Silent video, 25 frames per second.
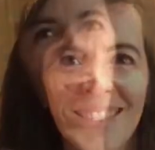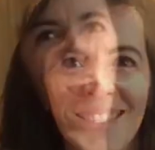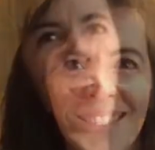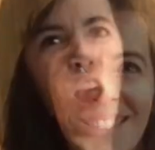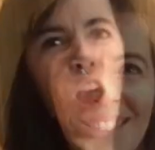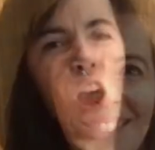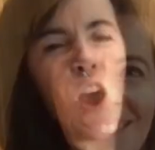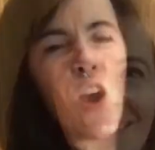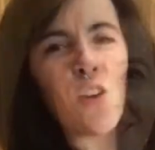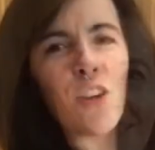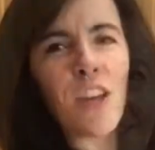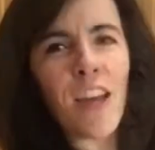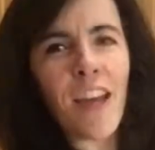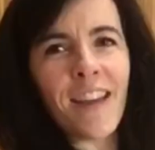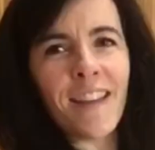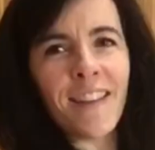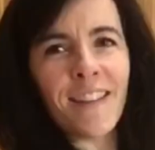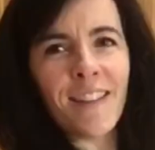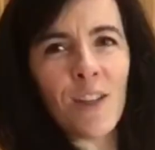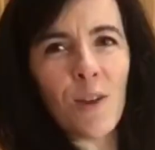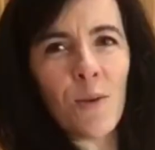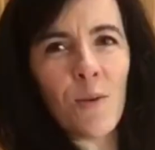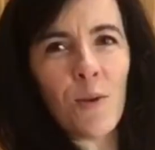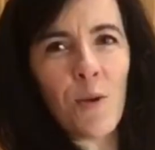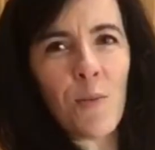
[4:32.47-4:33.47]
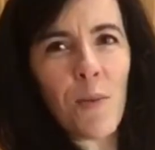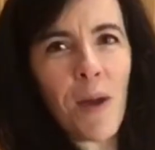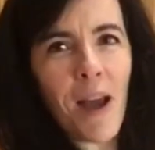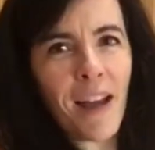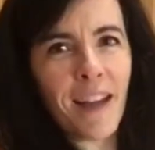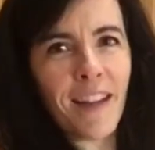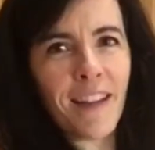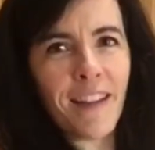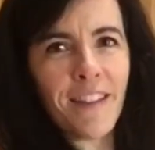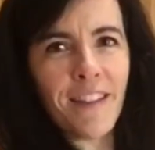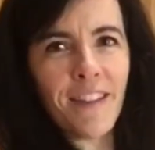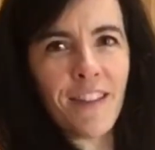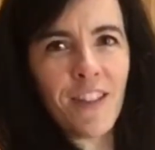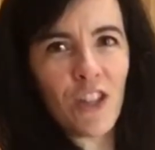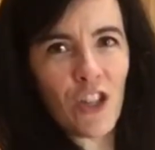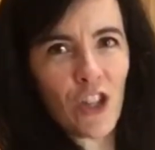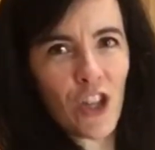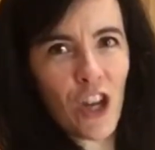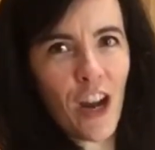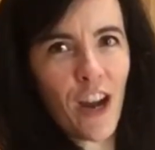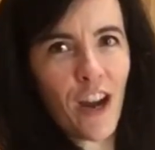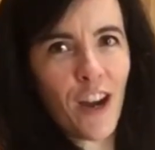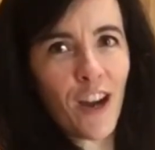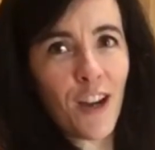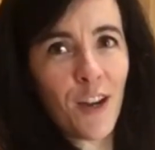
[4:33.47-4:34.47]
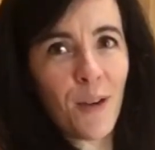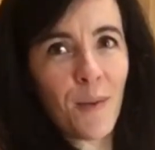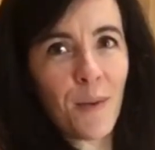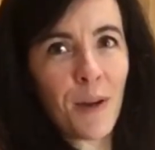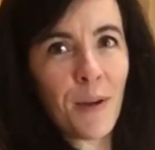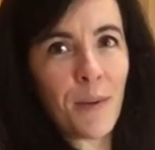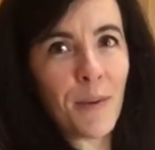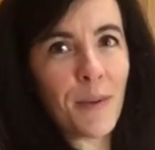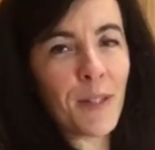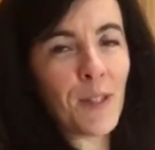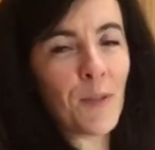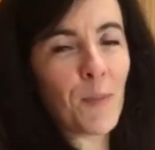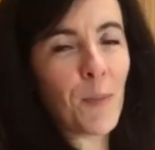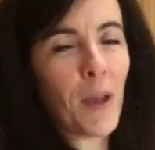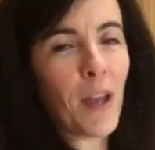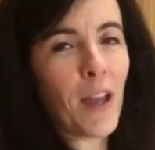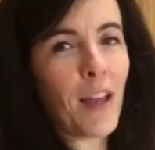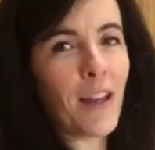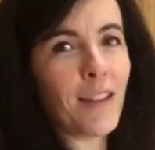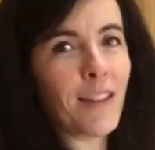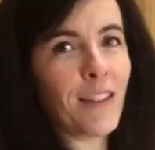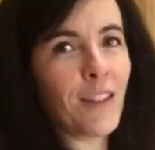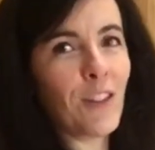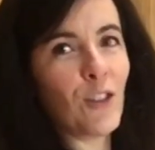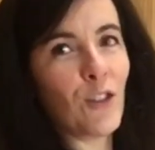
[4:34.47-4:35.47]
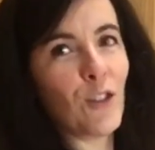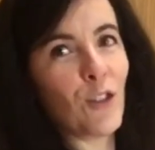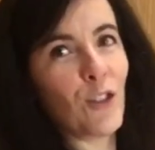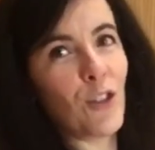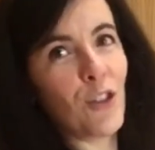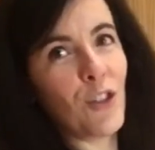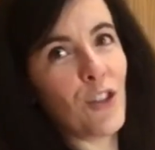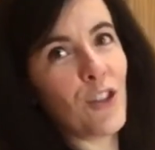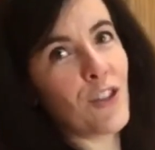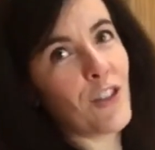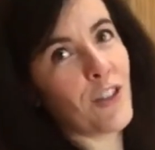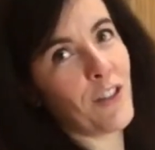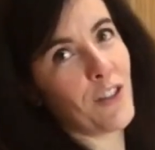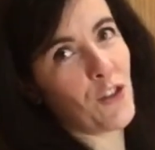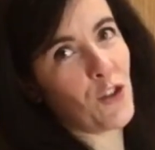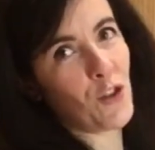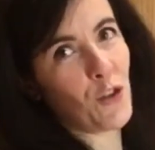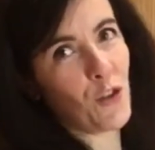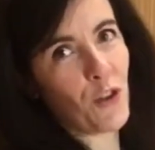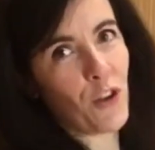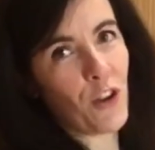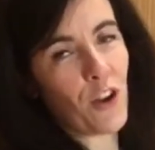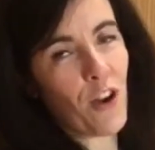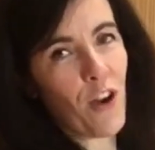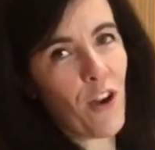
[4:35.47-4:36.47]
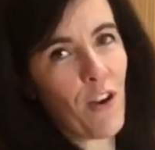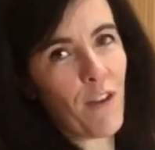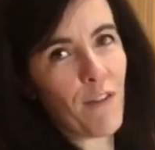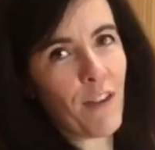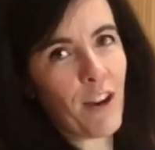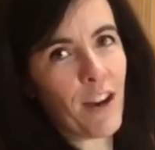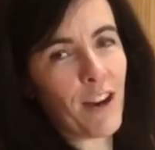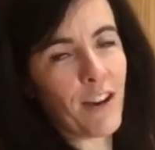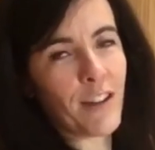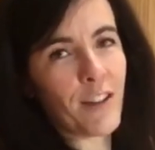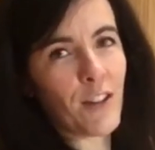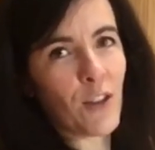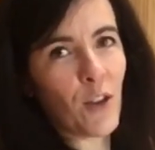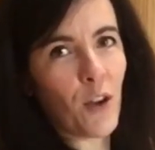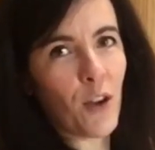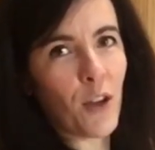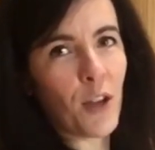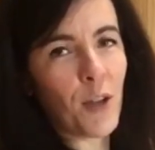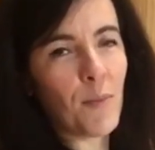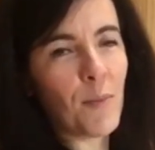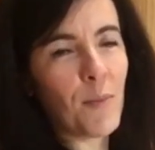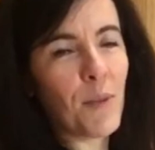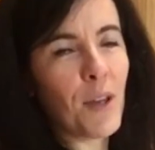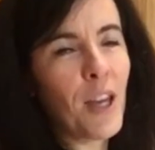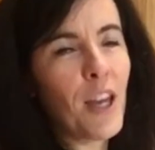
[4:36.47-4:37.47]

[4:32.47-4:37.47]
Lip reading: Okay, so we're back in the chair where we spend a good chunk of our time.